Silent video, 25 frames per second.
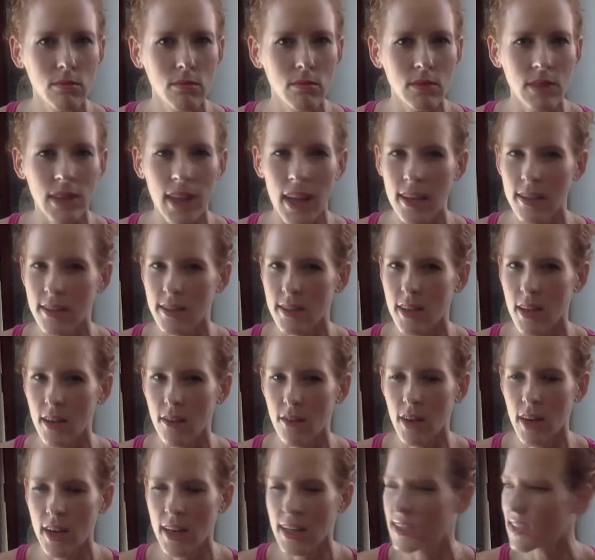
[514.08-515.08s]
That's not
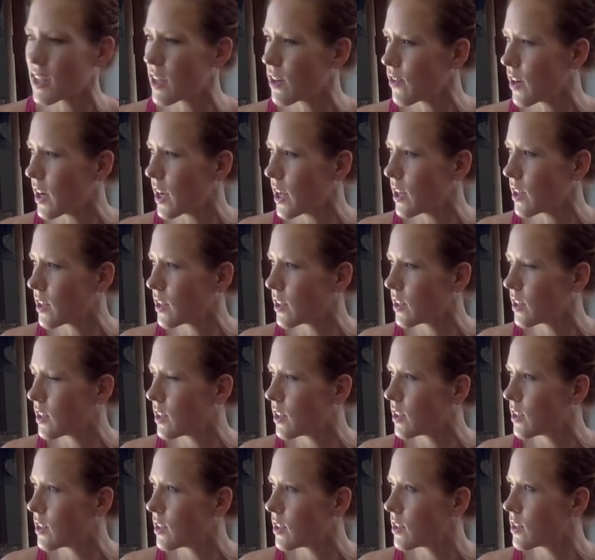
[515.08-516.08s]
right. Is that right?
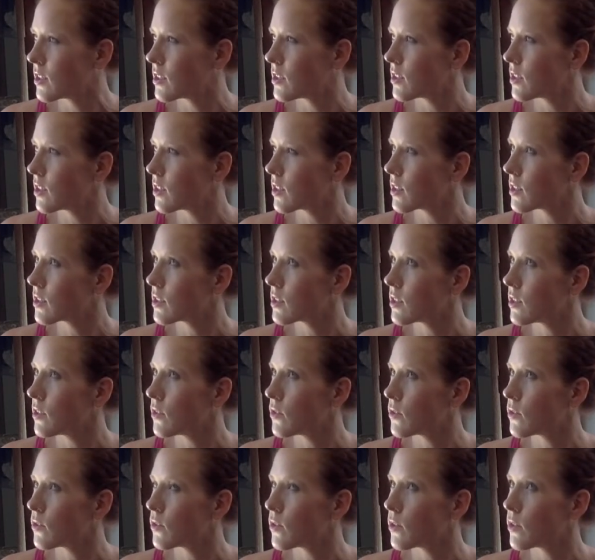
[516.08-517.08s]

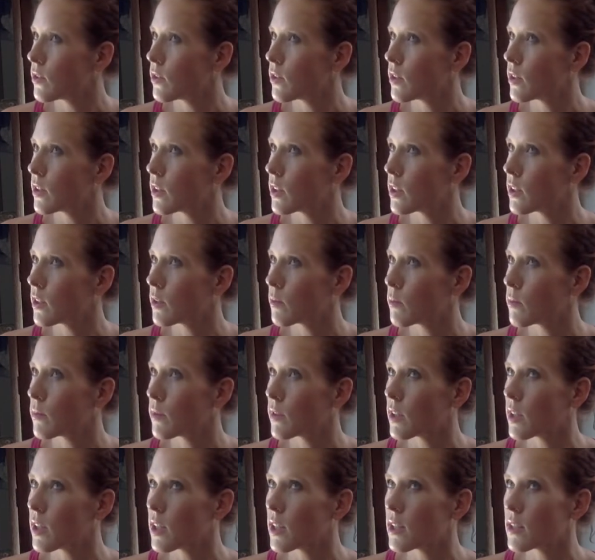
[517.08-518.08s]
64
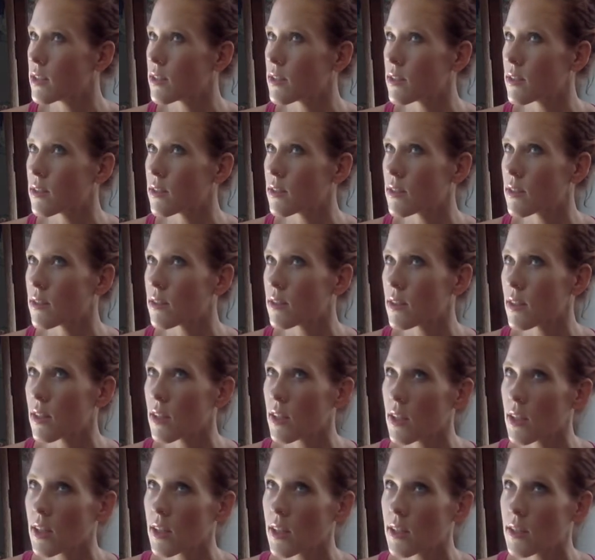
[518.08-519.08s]
plus
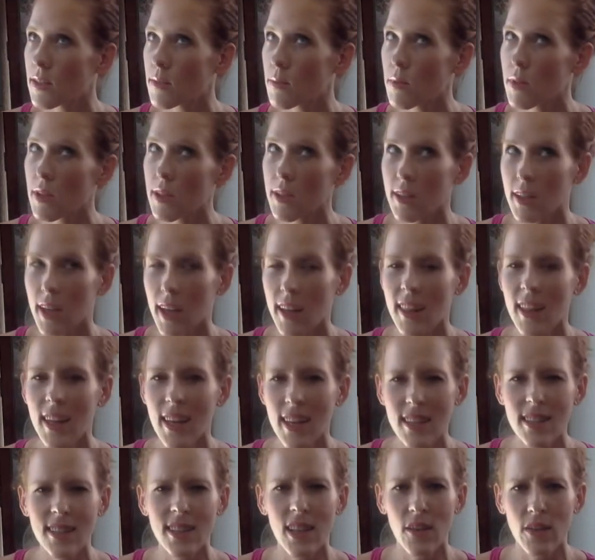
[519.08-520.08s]
6 plus, I think
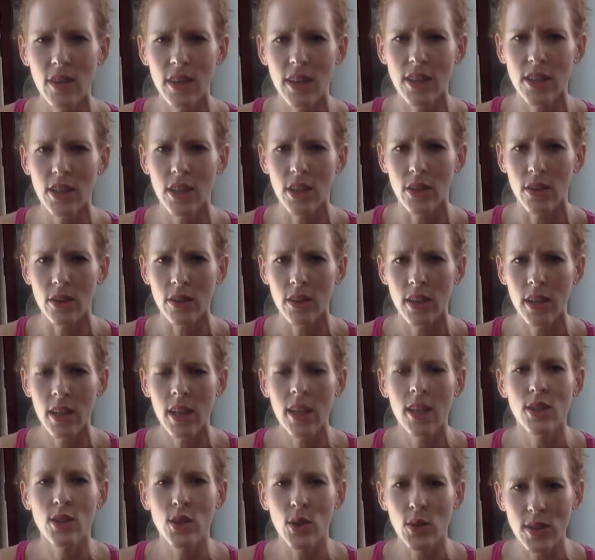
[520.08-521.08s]
it's 72.
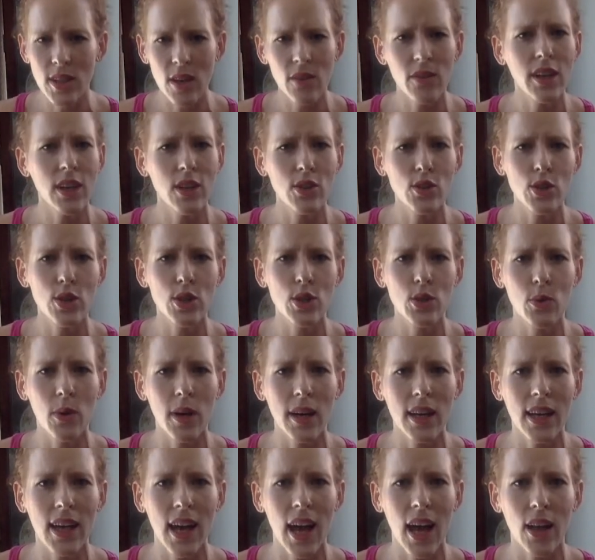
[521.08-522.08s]
So
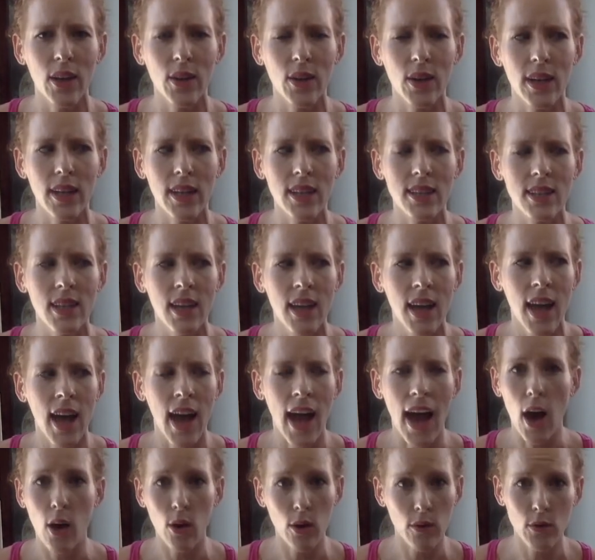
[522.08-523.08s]
720 calories
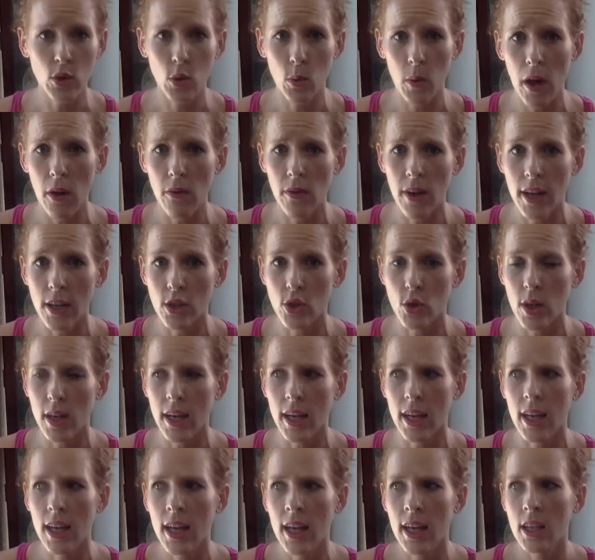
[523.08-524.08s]
out of
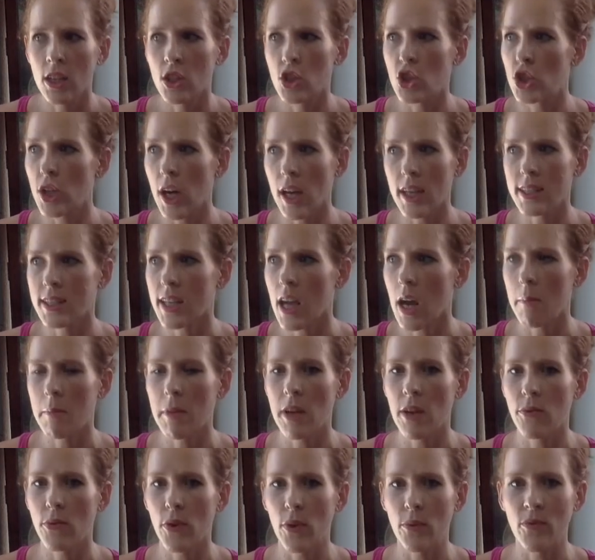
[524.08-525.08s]
1200 just
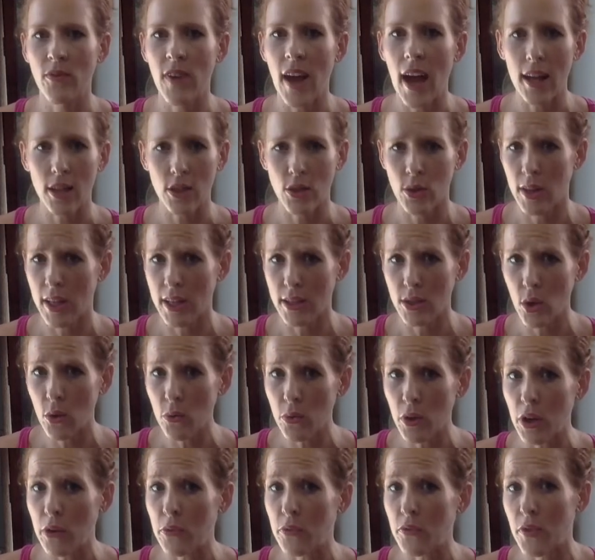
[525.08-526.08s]
coming from fat. So that's
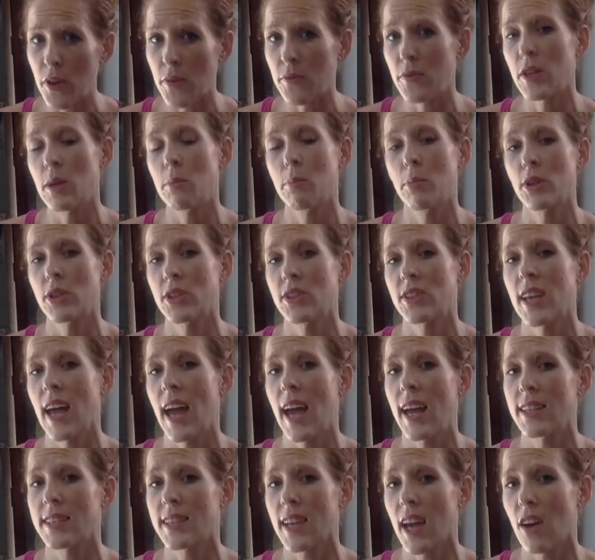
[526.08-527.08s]
over a 50%
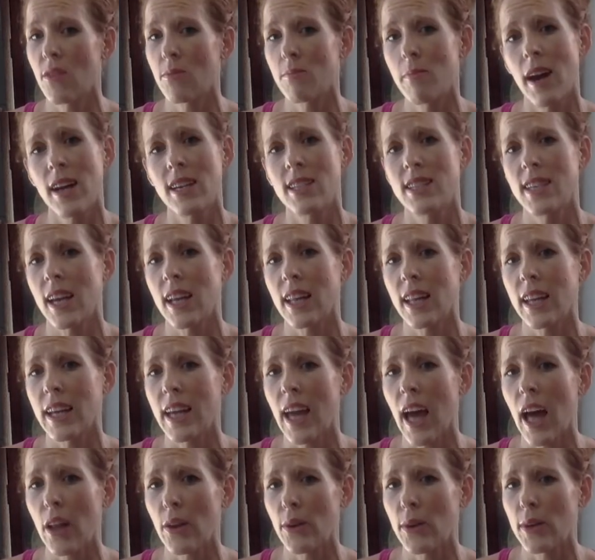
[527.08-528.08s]
of my daily
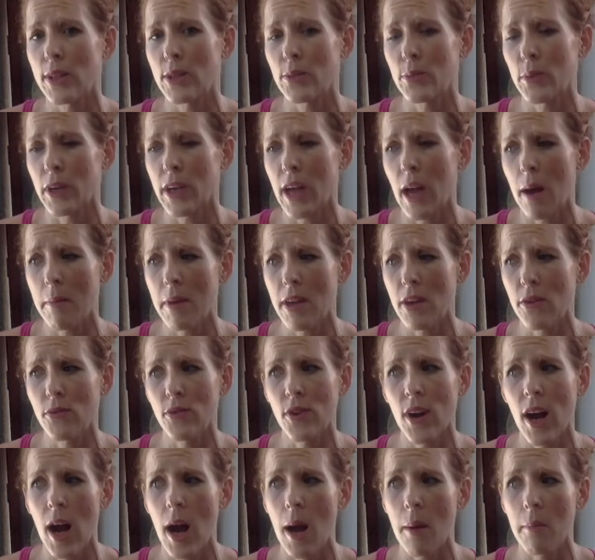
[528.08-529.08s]
calories were coming
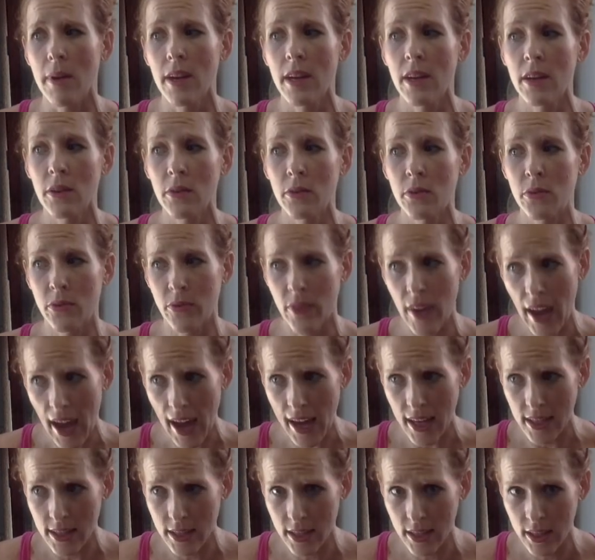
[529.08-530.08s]
from
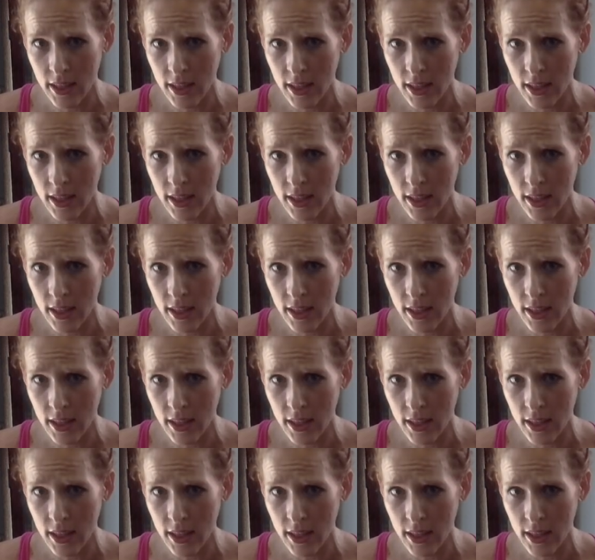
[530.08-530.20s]
fat.